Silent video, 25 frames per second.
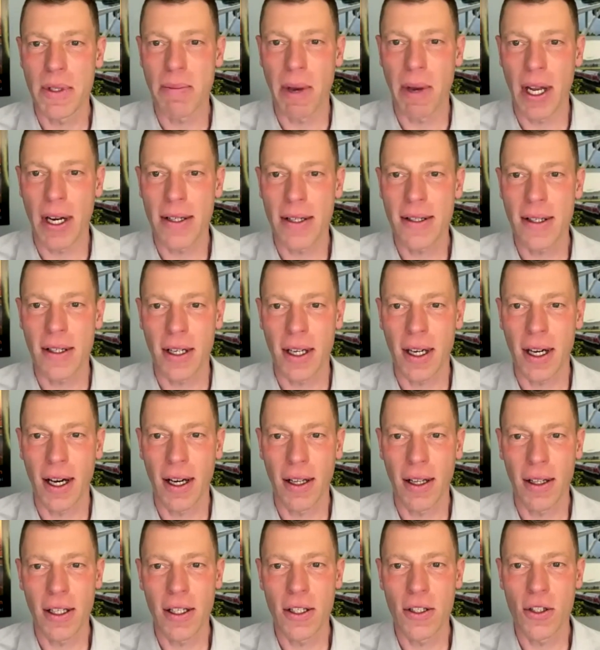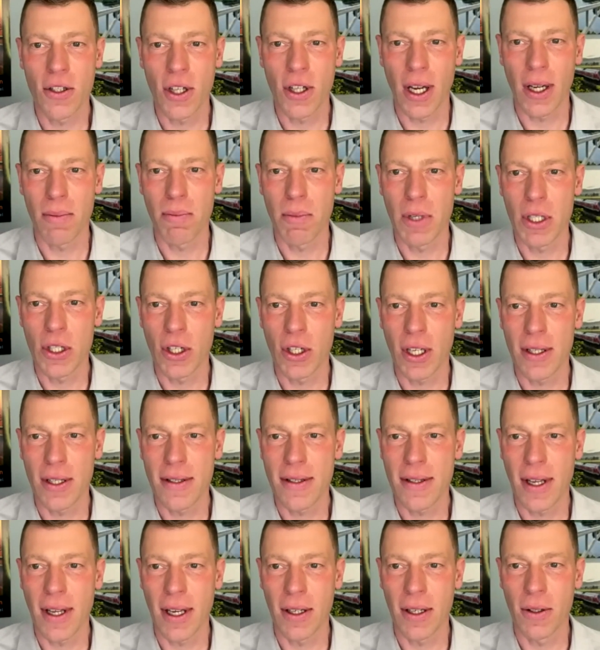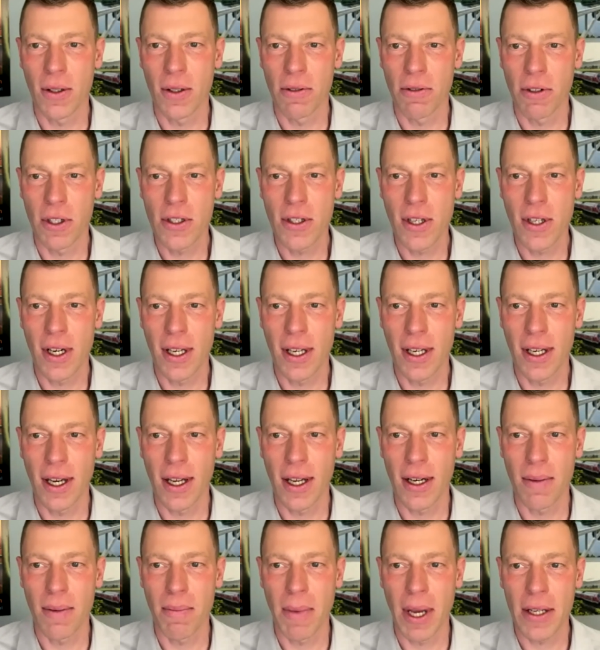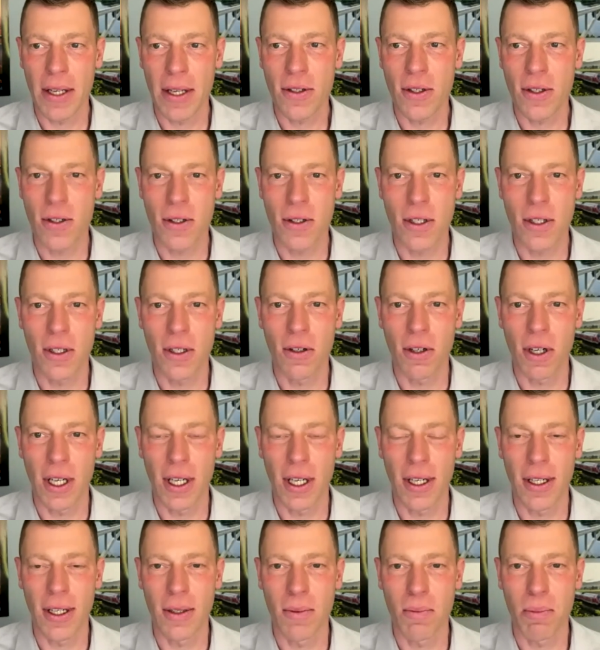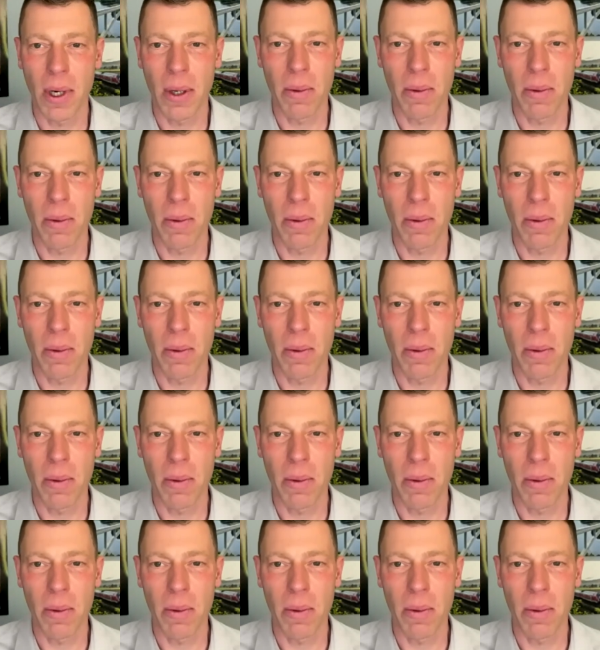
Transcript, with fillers: Madison College at Michigan State University and a master's degree in